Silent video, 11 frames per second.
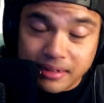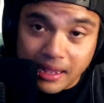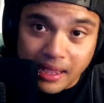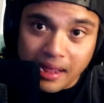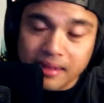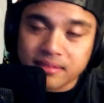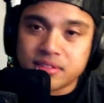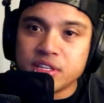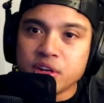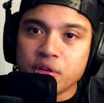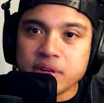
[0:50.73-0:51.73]
Like,
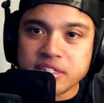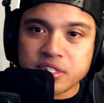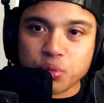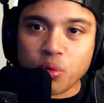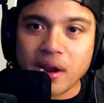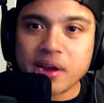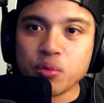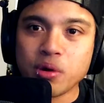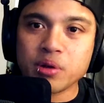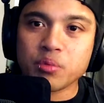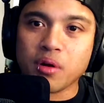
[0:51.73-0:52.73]
you know when you just write
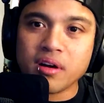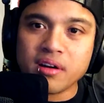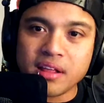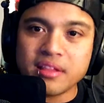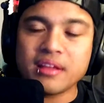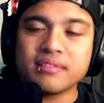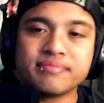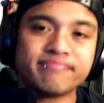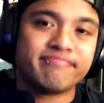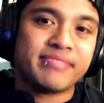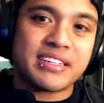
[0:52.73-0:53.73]
one word and
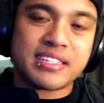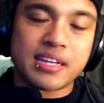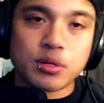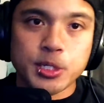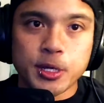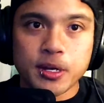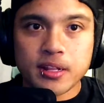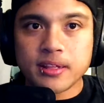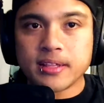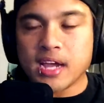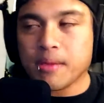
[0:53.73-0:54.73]
then it sounds good at
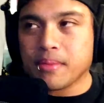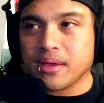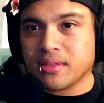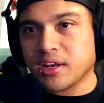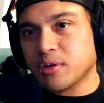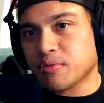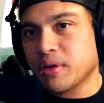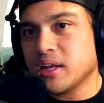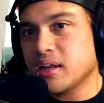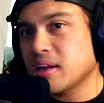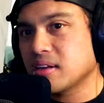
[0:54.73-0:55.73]
the time, and then you
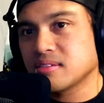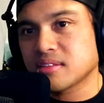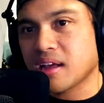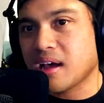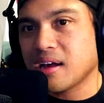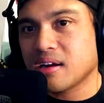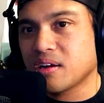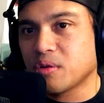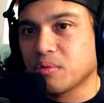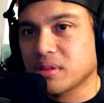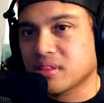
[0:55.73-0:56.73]
read it and you're like, I don't
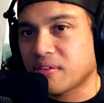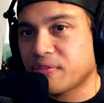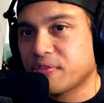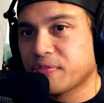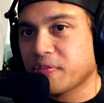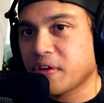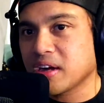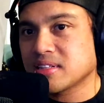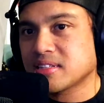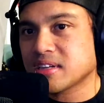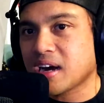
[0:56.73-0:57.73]
know what the
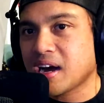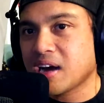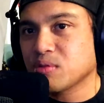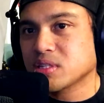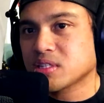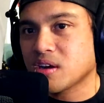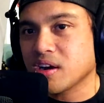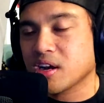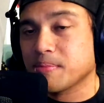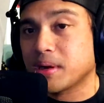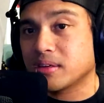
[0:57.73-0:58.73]
fudge I was
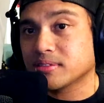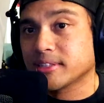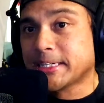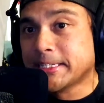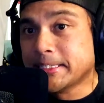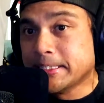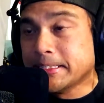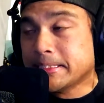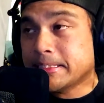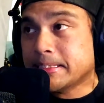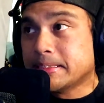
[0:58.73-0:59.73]
talking about.
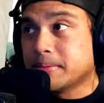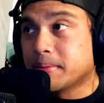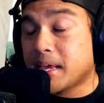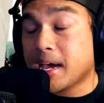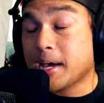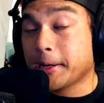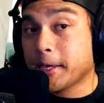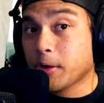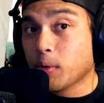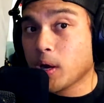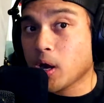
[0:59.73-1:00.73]
But yeah,
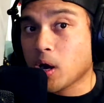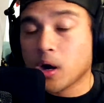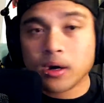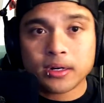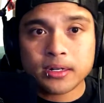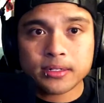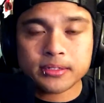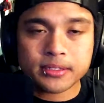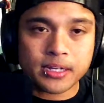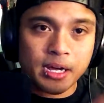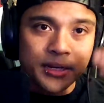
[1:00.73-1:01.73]
here we are.
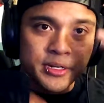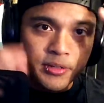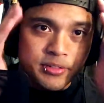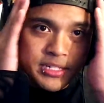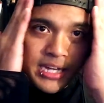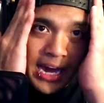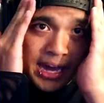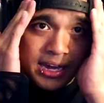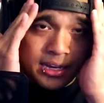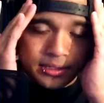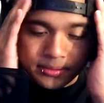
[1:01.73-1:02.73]
A new
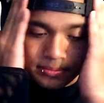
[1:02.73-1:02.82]
day.